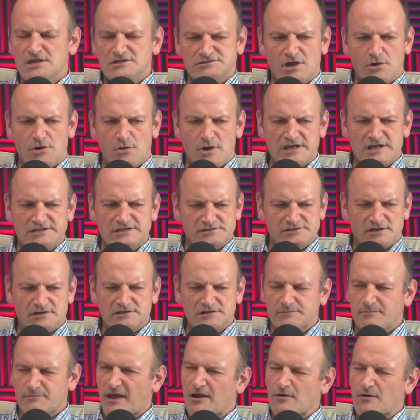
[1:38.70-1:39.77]
So it
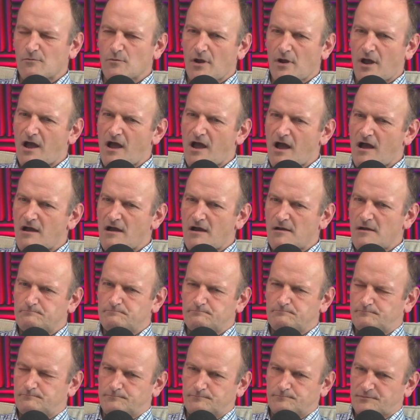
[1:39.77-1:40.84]
started about, I
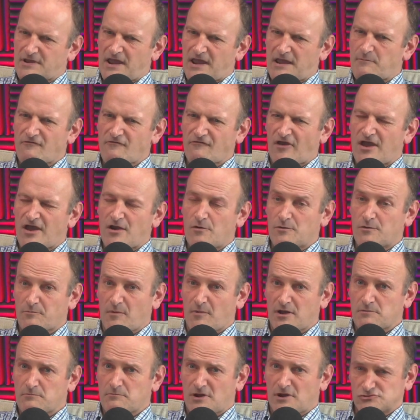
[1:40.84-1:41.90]
came over here with
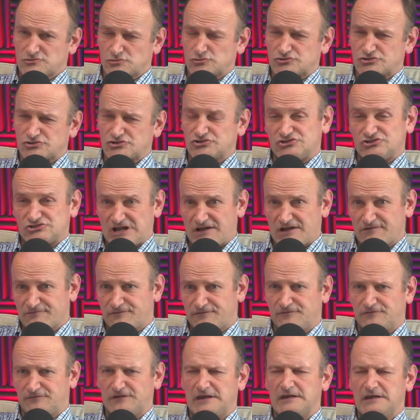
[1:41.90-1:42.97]
my daughter. She's now
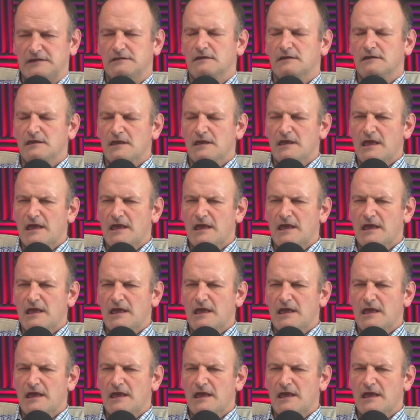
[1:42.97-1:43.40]
15.